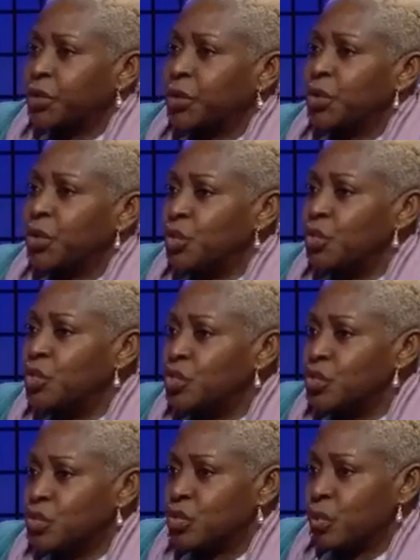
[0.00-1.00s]
to
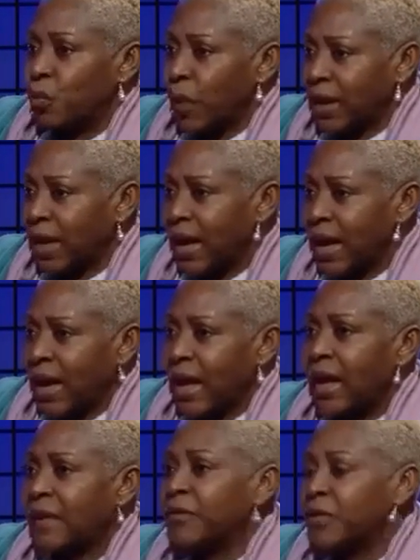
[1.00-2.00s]
use what I
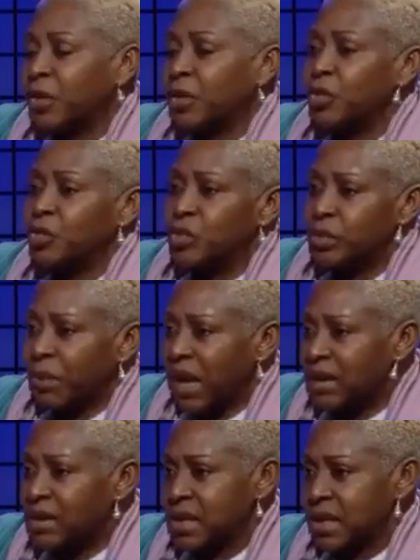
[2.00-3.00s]
have, to use
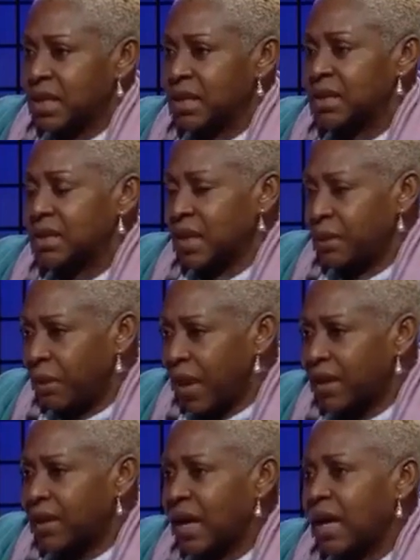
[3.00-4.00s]
my skills and
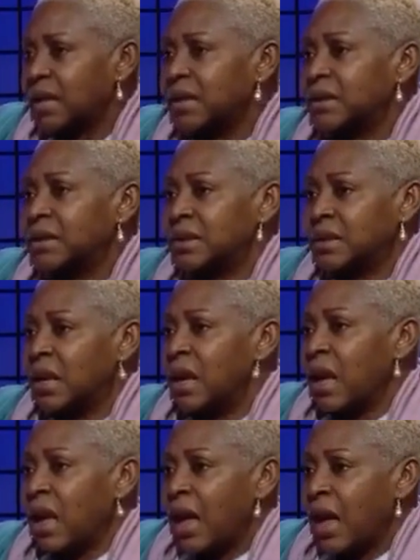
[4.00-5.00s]
my talents
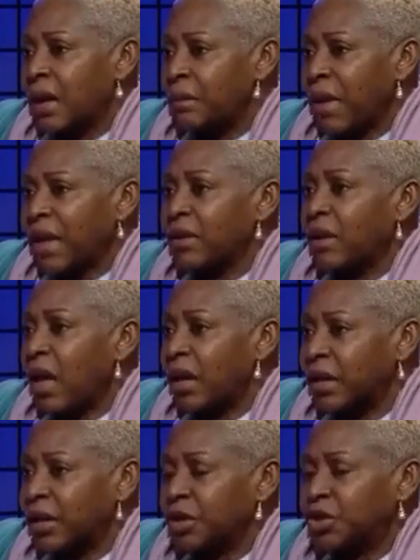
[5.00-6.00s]
and my
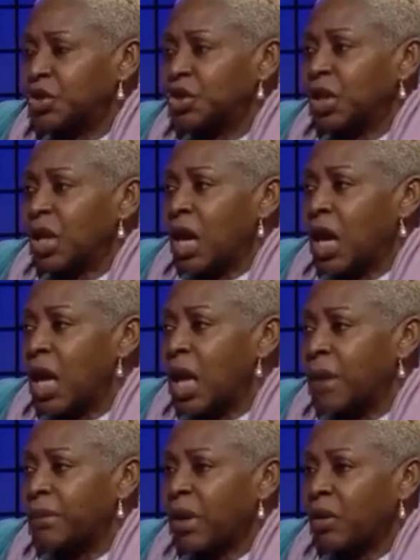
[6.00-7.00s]
knowledge,
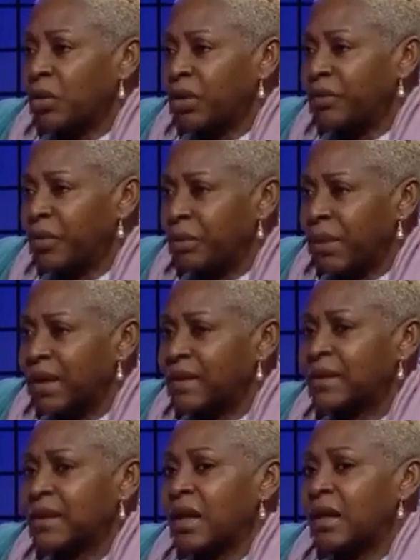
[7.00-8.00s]
not only for
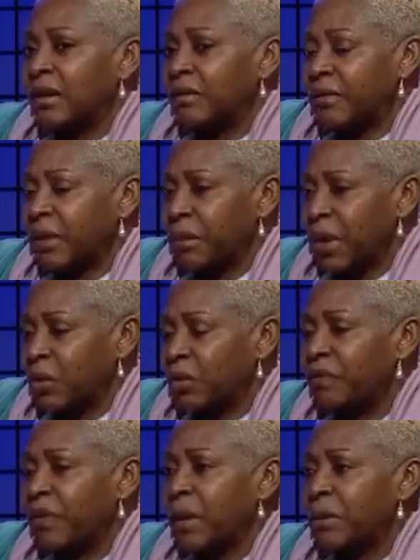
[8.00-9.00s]
myself and my
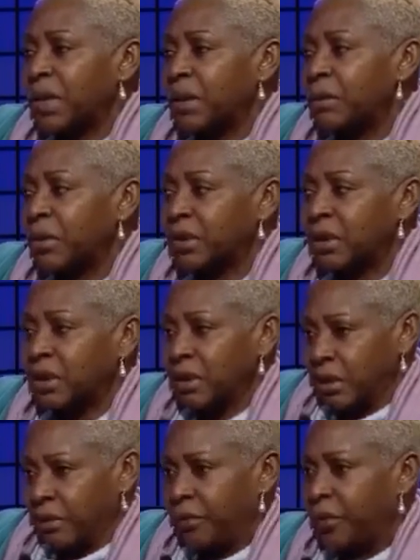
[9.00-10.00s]
own family, but
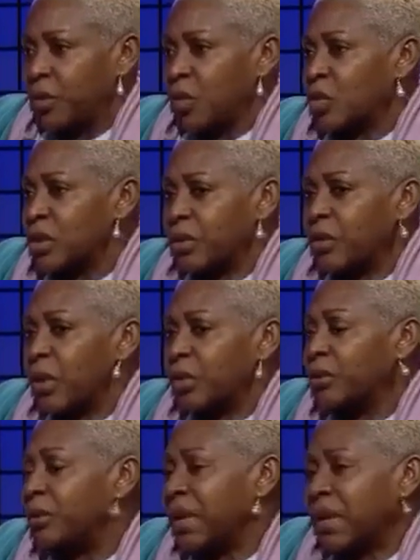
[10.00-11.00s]
for those
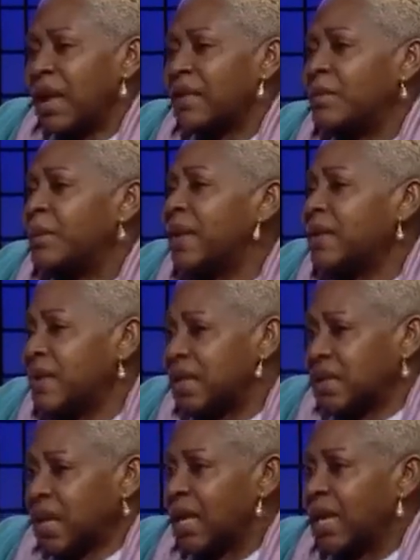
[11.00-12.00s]
around me as best
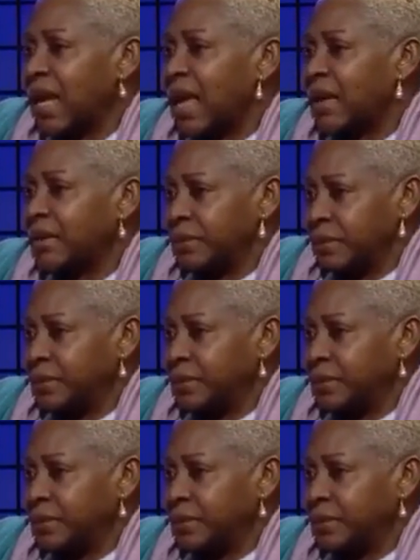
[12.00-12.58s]
as I can.